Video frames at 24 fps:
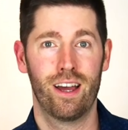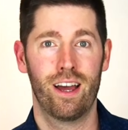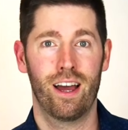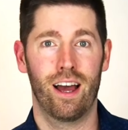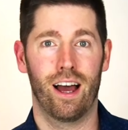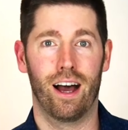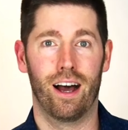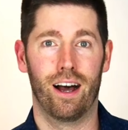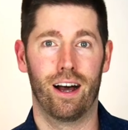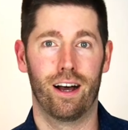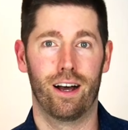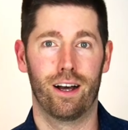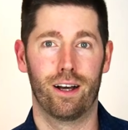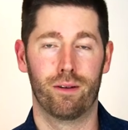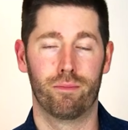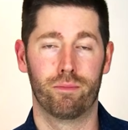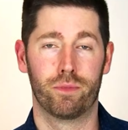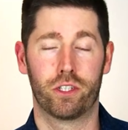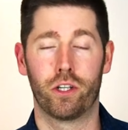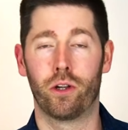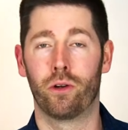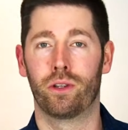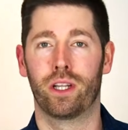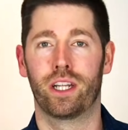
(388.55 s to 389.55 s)

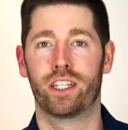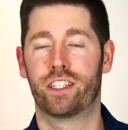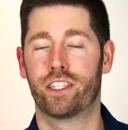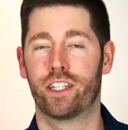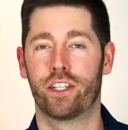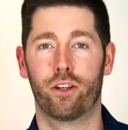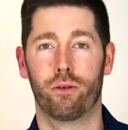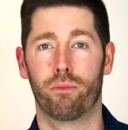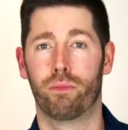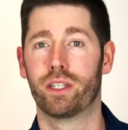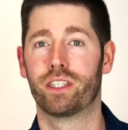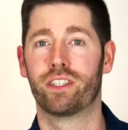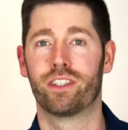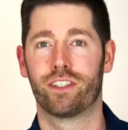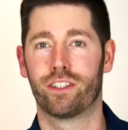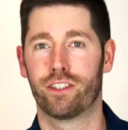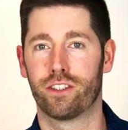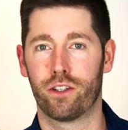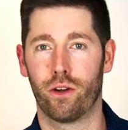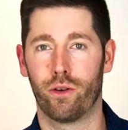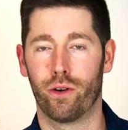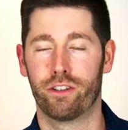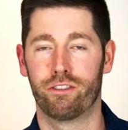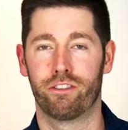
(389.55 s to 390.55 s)
So let's say your business is
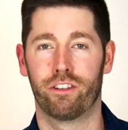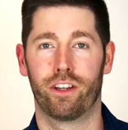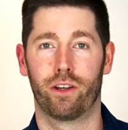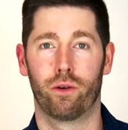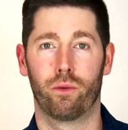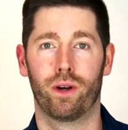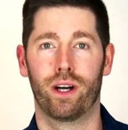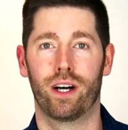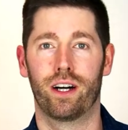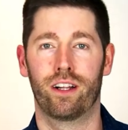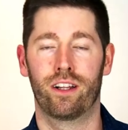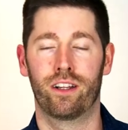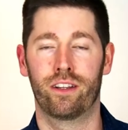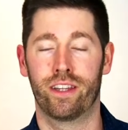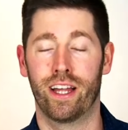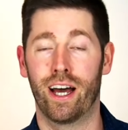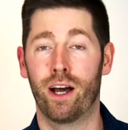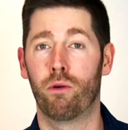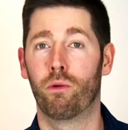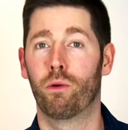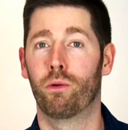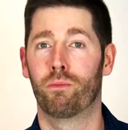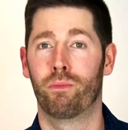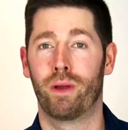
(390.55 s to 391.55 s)
going really well,
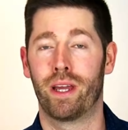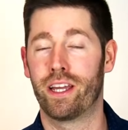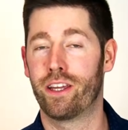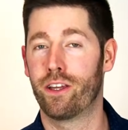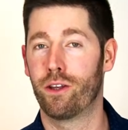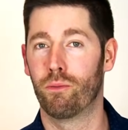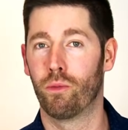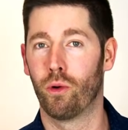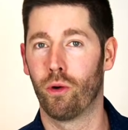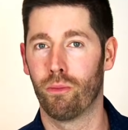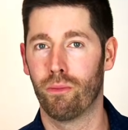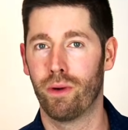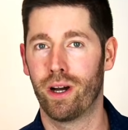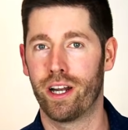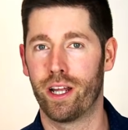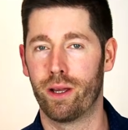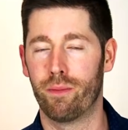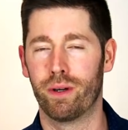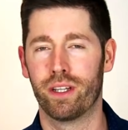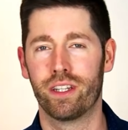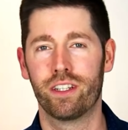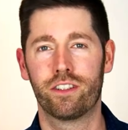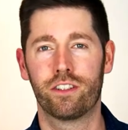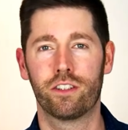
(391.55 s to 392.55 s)
that will make you more money.
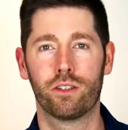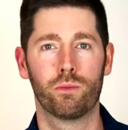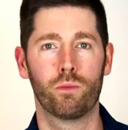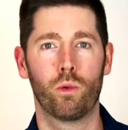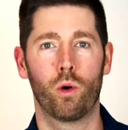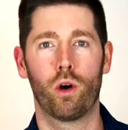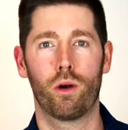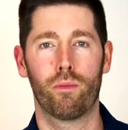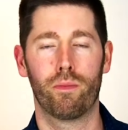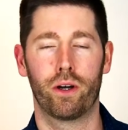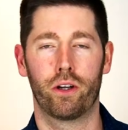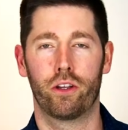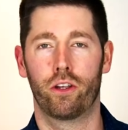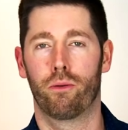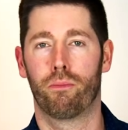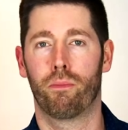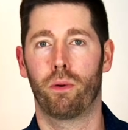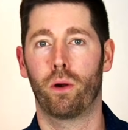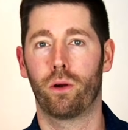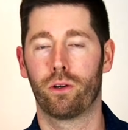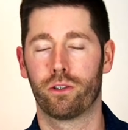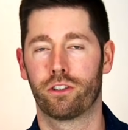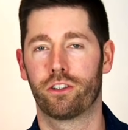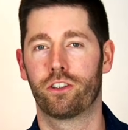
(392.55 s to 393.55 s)
But this is more about your
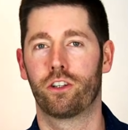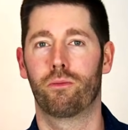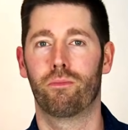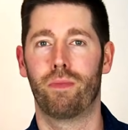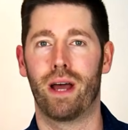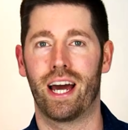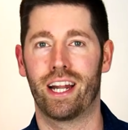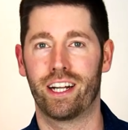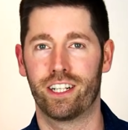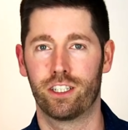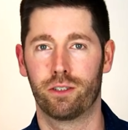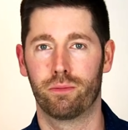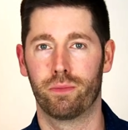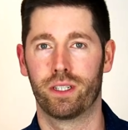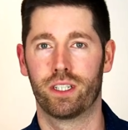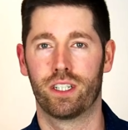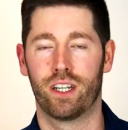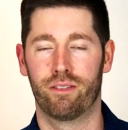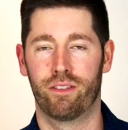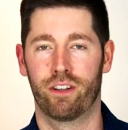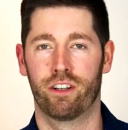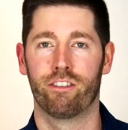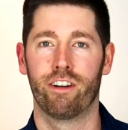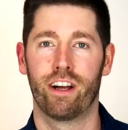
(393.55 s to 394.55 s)
personal management
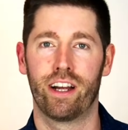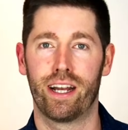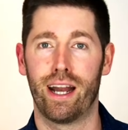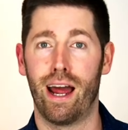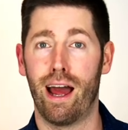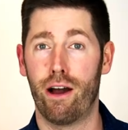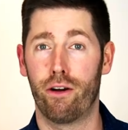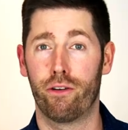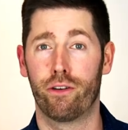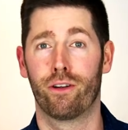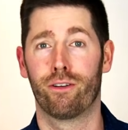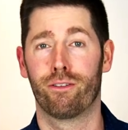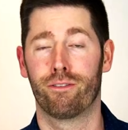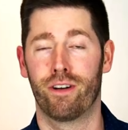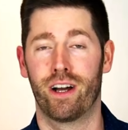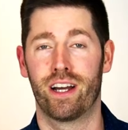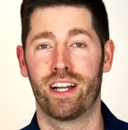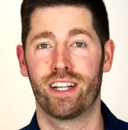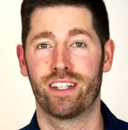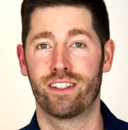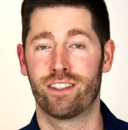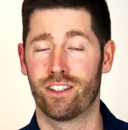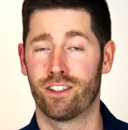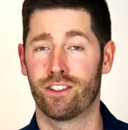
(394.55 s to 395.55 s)
of it, right? How your
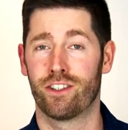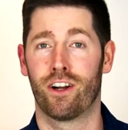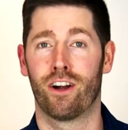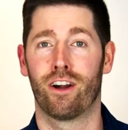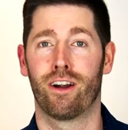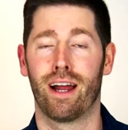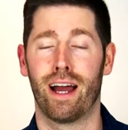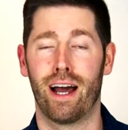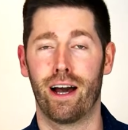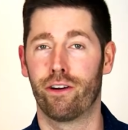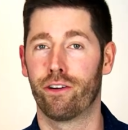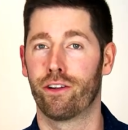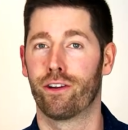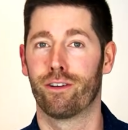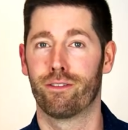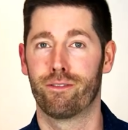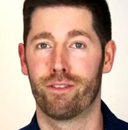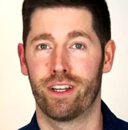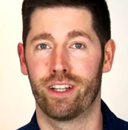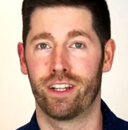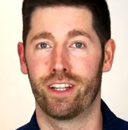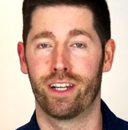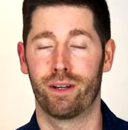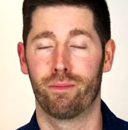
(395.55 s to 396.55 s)
finances are, how you're
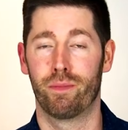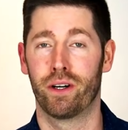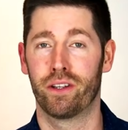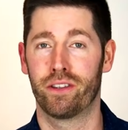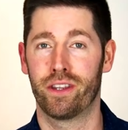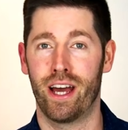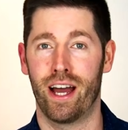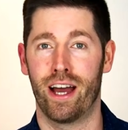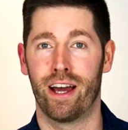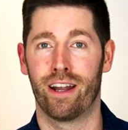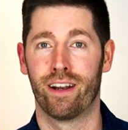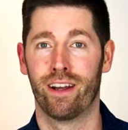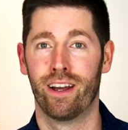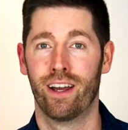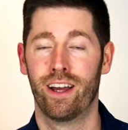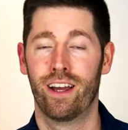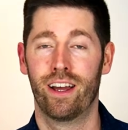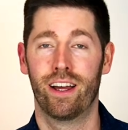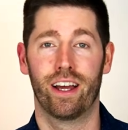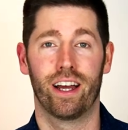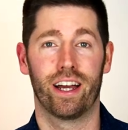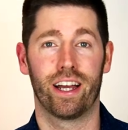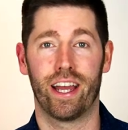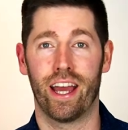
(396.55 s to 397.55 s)
feeling about that.
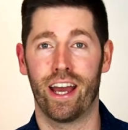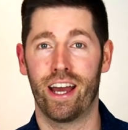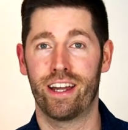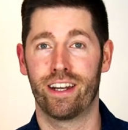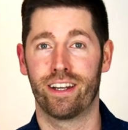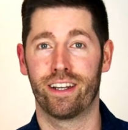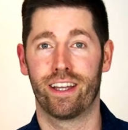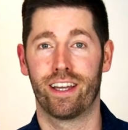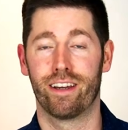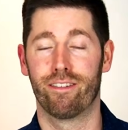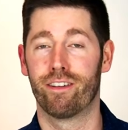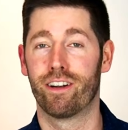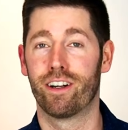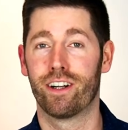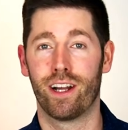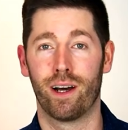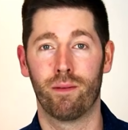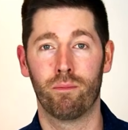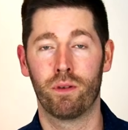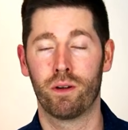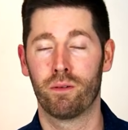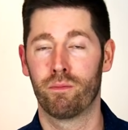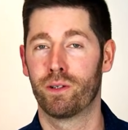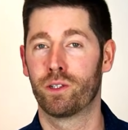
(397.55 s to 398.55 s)
Again, give it a
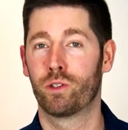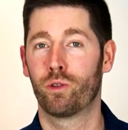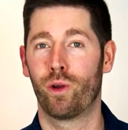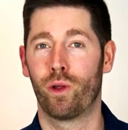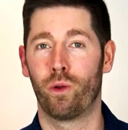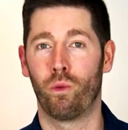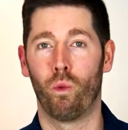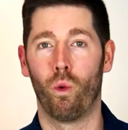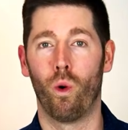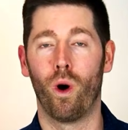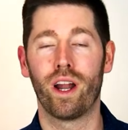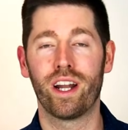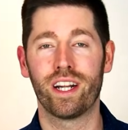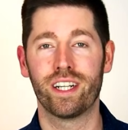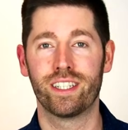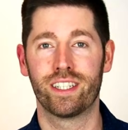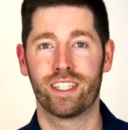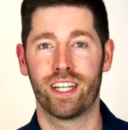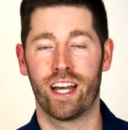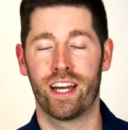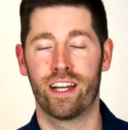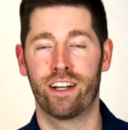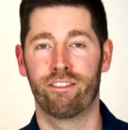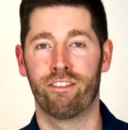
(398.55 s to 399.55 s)
number between 1 and
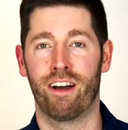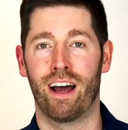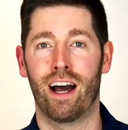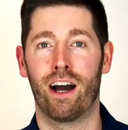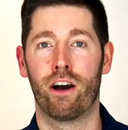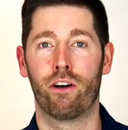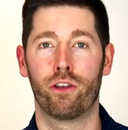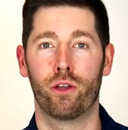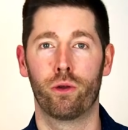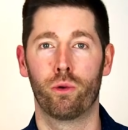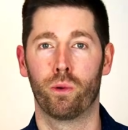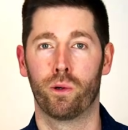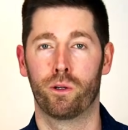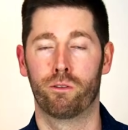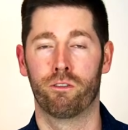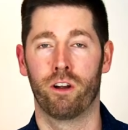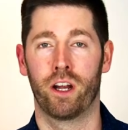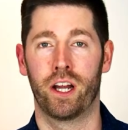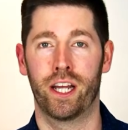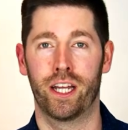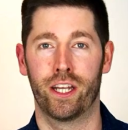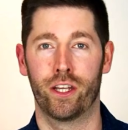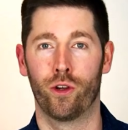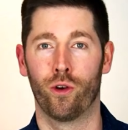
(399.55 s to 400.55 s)
10 of how you would
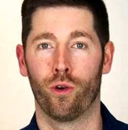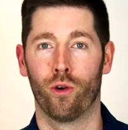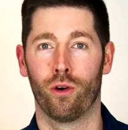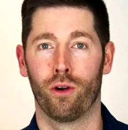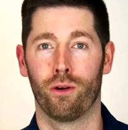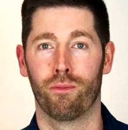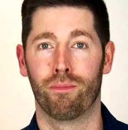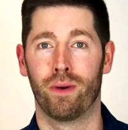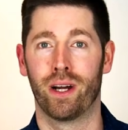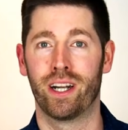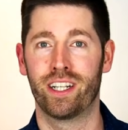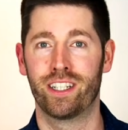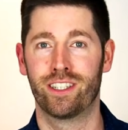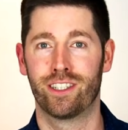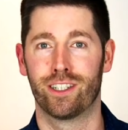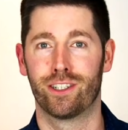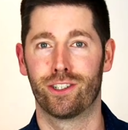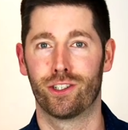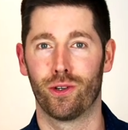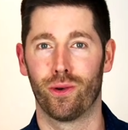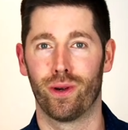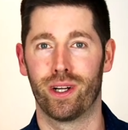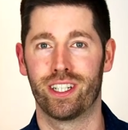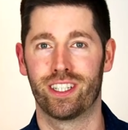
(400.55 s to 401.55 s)
rate your money
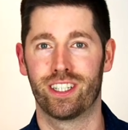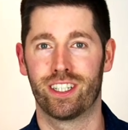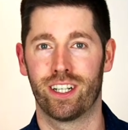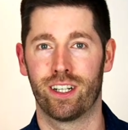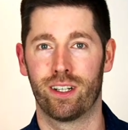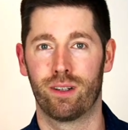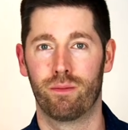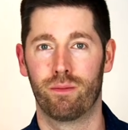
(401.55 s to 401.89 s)
situation.